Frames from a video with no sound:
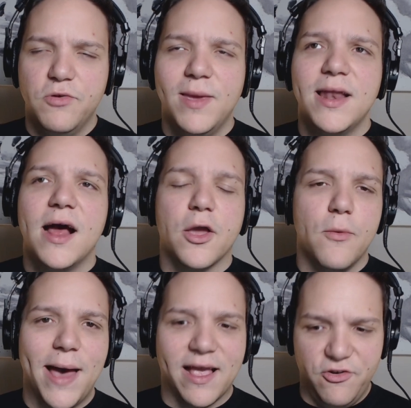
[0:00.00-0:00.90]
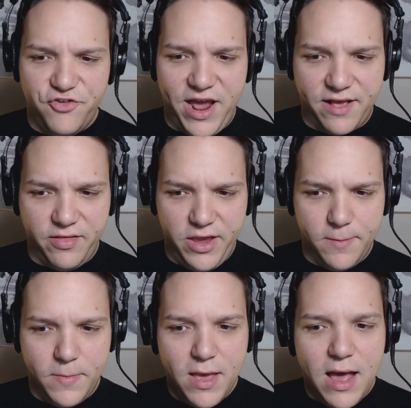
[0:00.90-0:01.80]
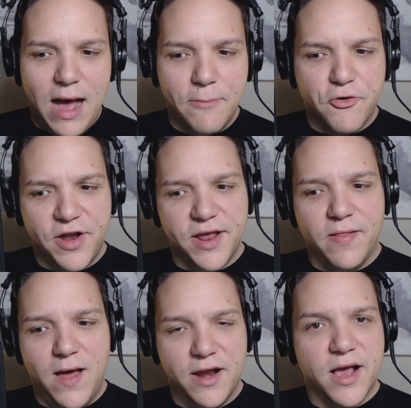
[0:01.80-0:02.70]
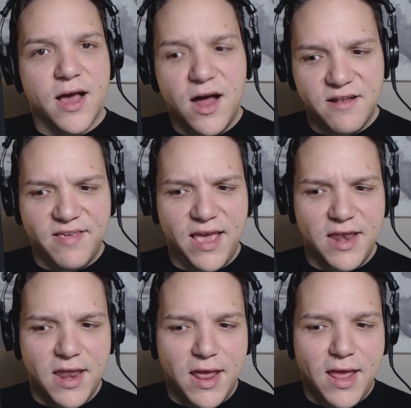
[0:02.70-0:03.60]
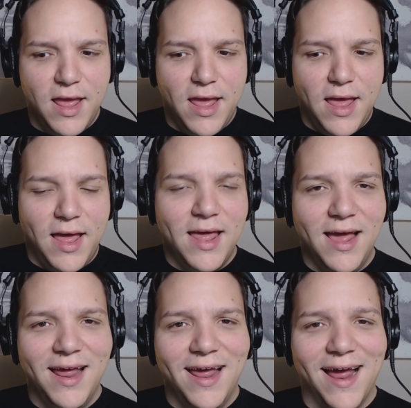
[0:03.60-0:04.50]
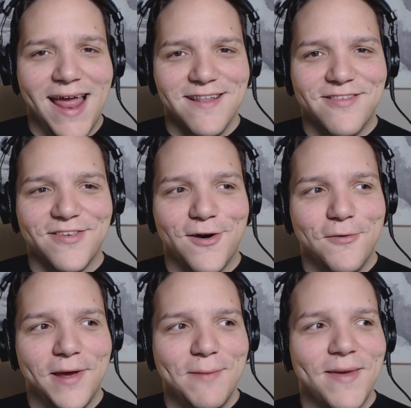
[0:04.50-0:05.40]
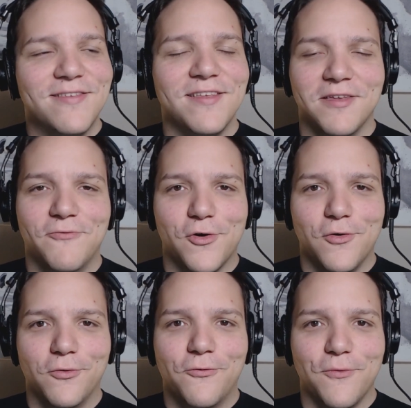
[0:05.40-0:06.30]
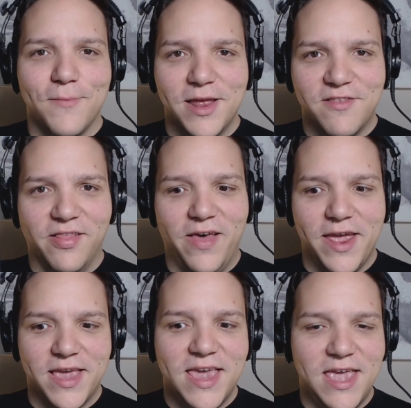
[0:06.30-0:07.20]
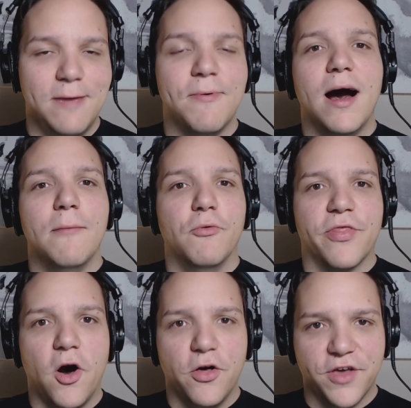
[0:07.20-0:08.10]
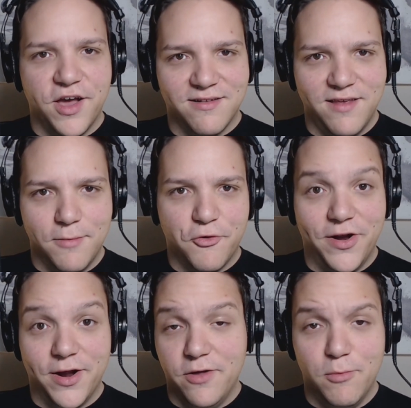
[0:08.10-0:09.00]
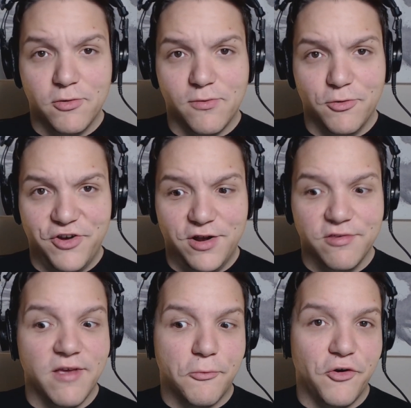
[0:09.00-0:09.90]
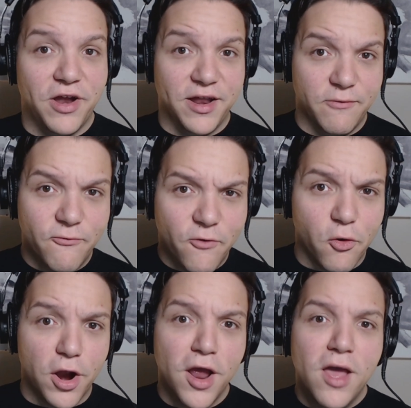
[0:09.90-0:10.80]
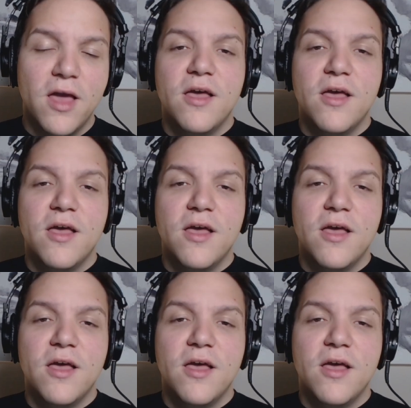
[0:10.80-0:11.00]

and you may not go back and check. Like, I'm creating a lot of content, and so it makes it difficult for me to, like, keep up with all the content I'm creating on the multiple channels I'm creating it for.